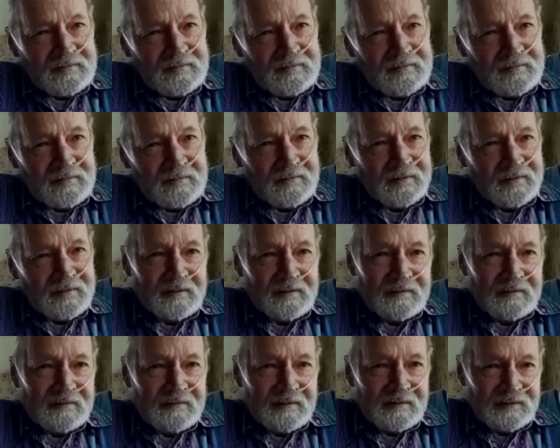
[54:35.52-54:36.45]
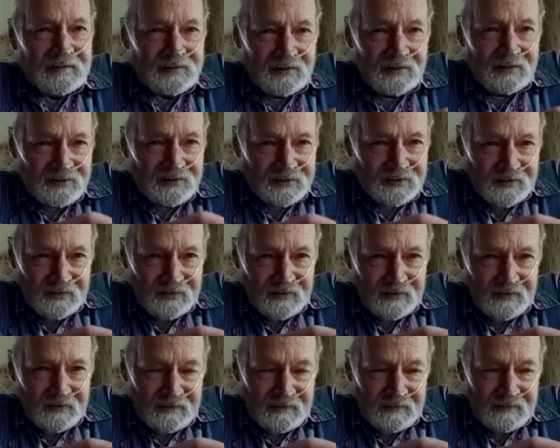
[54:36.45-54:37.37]
Okay, it's
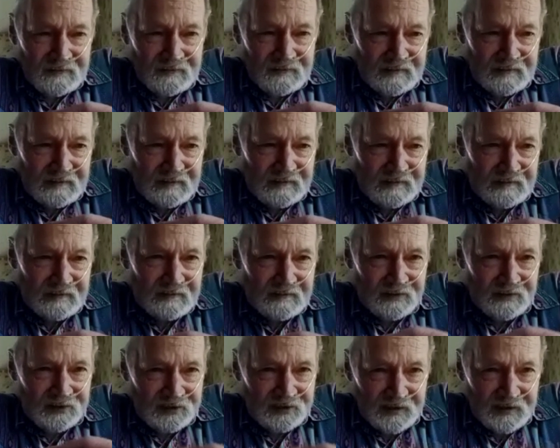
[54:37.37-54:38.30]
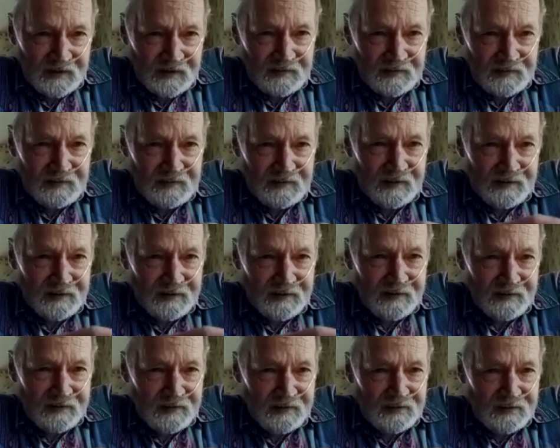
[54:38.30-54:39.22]
also the state and
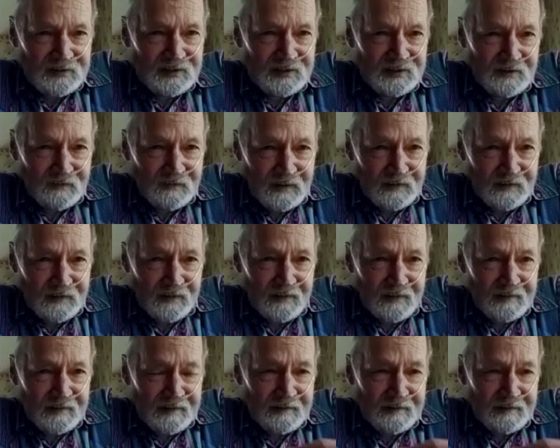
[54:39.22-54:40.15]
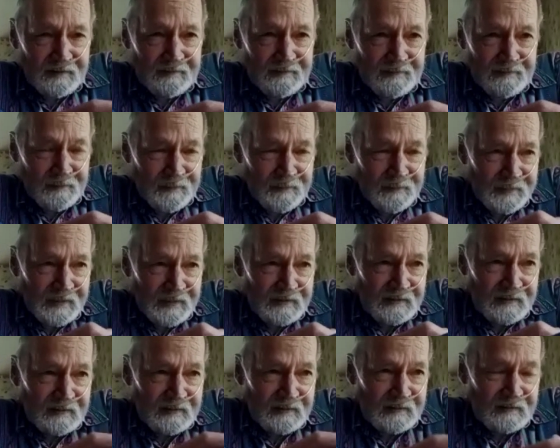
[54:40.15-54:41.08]
ecology and whatnot. And
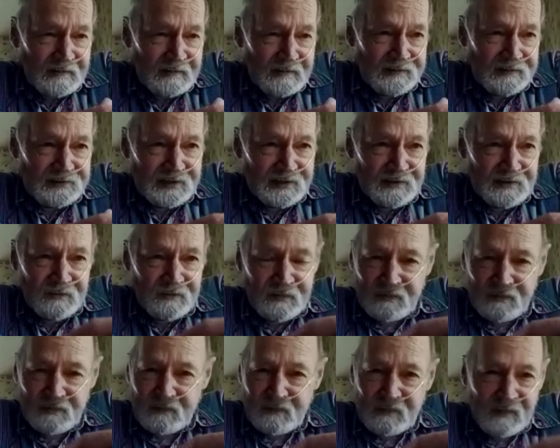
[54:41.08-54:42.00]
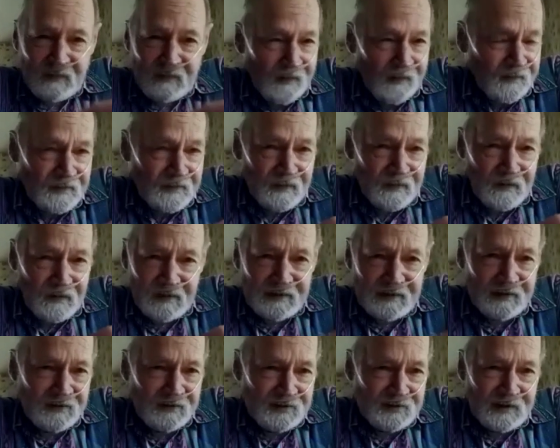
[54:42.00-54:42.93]
you see, all the
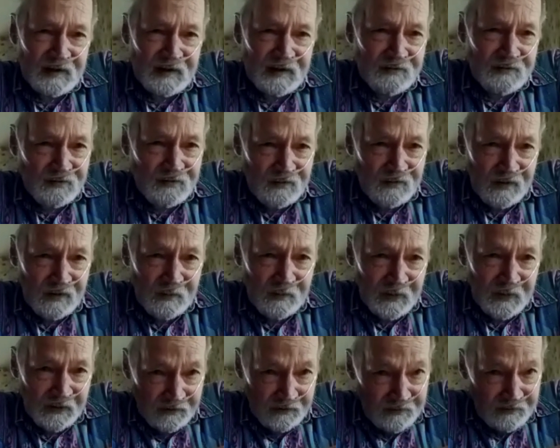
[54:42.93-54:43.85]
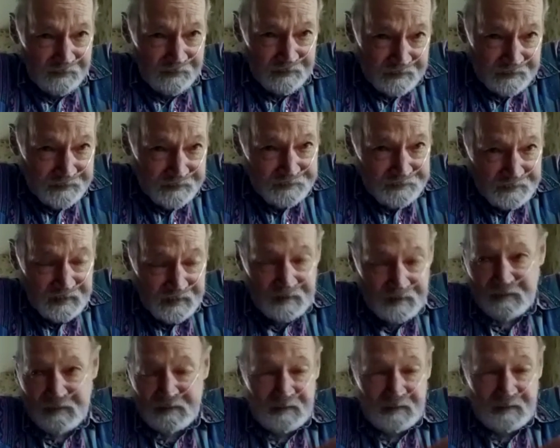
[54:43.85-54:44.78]
years that I grew up here,
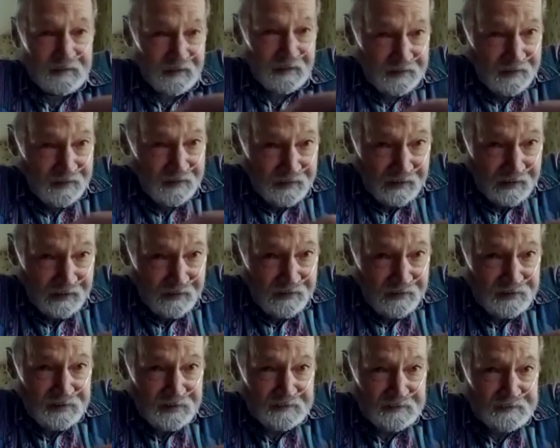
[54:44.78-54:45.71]
younger years,